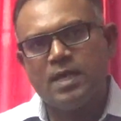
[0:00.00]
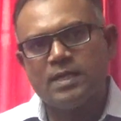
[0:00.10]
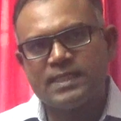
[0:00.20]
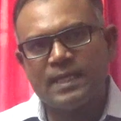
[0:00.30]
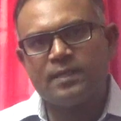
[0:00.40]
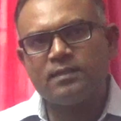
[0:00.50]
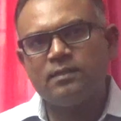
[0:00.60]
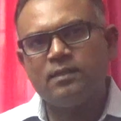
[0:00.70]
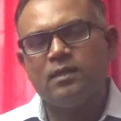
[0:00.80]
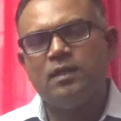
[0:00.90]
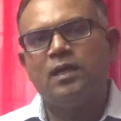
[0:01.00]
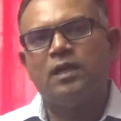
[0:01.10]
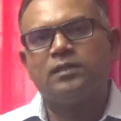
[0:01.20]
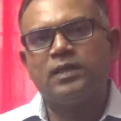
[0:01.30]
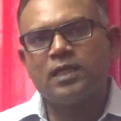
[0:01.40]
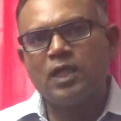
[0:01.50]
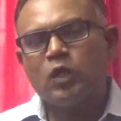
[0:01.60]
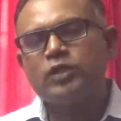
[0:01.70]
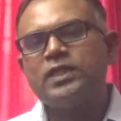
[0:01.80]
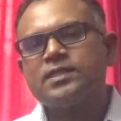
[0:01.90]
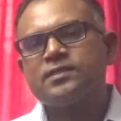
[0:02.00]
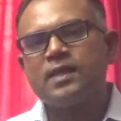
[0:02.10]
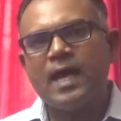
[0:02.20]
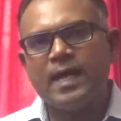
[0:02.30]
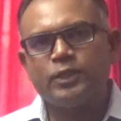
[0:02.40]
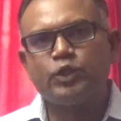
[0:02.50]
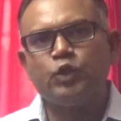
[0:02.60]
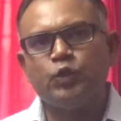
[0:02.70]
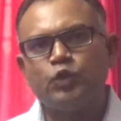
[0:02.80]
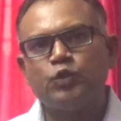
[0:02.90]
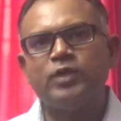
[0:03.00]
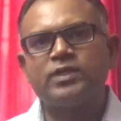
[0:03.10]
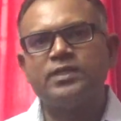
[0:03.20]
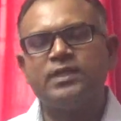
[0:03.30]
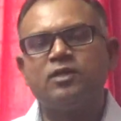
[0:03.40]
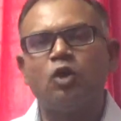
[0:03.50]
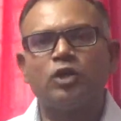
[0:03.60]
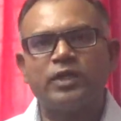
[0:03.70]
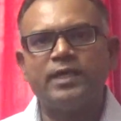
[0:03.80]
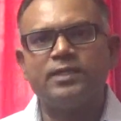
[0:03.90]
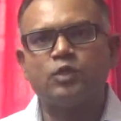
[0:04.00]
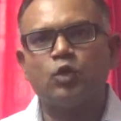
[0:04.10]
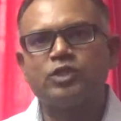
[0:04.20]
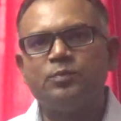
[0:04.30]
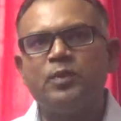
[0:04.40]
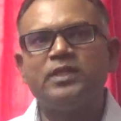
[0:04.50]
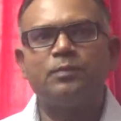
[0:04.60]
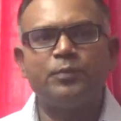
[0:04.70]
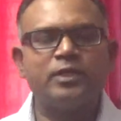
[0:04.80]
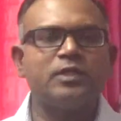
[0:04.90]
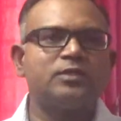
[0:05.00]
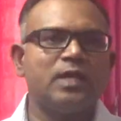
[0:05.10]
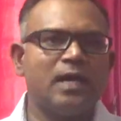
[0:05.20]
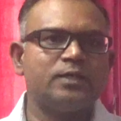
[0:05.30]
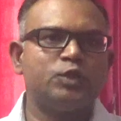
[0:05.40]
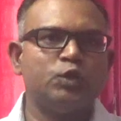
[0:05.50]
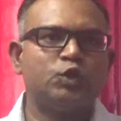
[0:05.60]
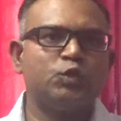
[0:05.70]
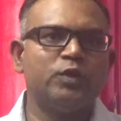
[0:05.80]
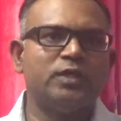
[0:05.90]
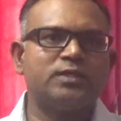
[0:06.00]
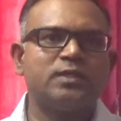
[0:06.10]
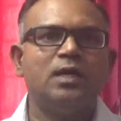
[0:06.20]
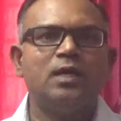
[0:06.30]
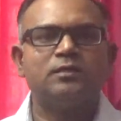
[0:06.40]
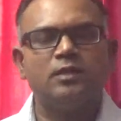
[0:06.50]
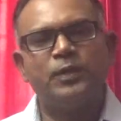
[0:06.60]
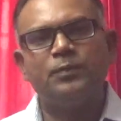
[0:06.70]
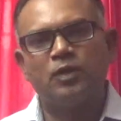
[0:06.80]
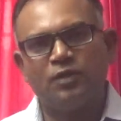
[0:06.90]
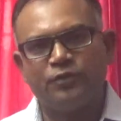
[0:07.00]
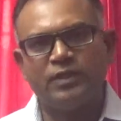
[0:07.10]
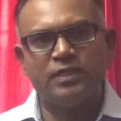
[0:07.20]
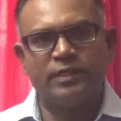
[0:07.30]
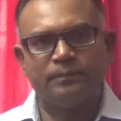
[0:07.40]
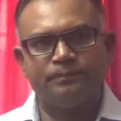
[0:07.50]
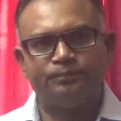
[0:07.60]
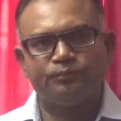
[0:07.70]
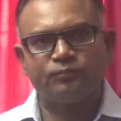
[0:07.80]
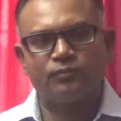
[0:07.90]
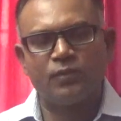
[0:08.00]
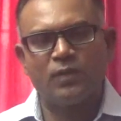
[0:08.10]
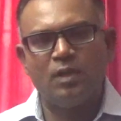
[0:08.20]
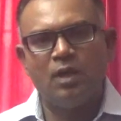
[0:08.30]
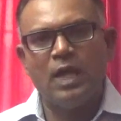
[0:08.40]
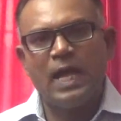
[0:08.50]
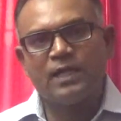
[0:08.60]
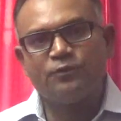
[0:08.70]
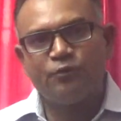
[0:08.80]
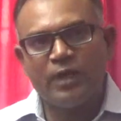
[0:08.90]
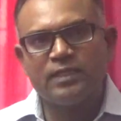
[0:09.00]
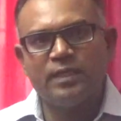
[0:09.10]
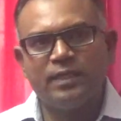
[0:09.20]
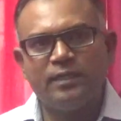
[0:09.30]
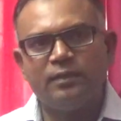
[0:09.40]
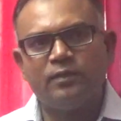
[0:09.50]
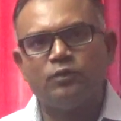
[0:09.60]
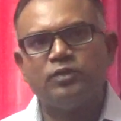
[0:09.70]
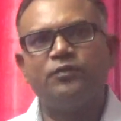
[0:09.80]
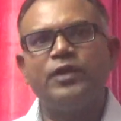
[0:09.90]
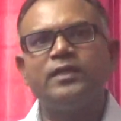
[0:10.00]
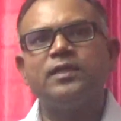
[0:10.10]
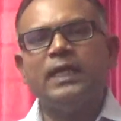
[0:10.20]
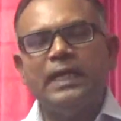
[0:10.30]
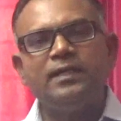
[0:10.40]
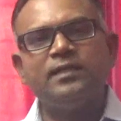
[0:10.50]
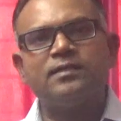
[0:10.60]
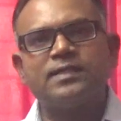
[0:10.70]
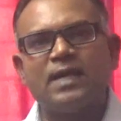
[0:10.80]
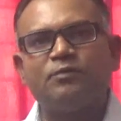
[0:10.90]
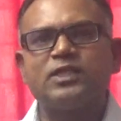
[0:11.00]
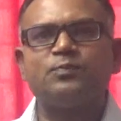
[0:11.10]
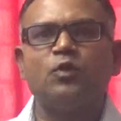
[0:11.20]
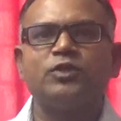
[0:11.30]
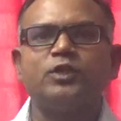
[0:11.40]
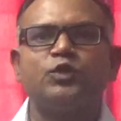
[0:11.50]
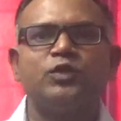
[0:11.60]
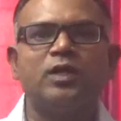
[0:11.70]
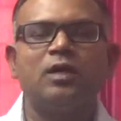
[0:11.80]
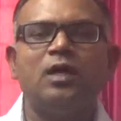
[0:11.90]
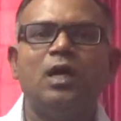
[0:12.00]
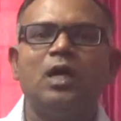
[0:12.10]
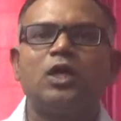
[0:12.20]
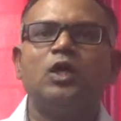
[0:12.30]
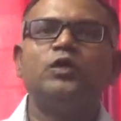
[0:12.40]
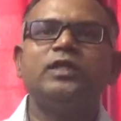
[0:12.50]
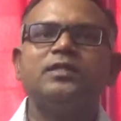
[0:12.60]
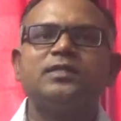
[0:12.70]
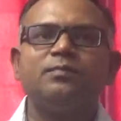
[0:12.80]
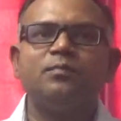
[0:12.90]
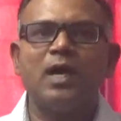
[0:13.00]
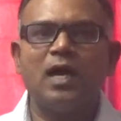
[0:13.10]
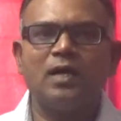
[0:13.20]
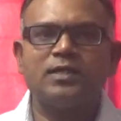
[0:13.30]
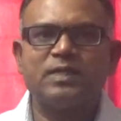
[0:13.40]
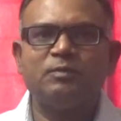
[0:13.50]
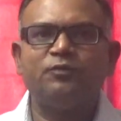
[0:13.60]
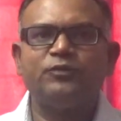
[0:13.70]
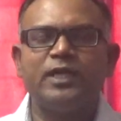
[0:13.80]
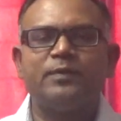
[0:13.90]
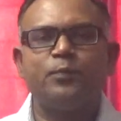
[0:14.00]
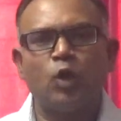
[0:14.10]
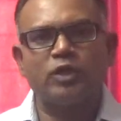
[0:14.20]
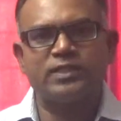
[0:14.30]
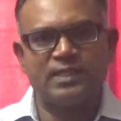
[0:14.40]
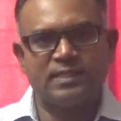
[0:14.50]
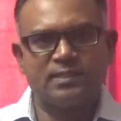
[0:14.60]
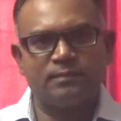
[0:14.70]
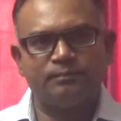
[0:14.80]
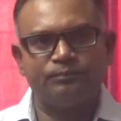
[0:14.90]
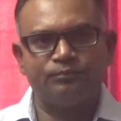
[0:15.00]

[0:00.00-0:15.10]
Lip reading: second, the colonialist attitude towards the colonized, or simply the British attitude towards the people of India; and finally, the way the Indians have responded to the colonialism and some of their policies.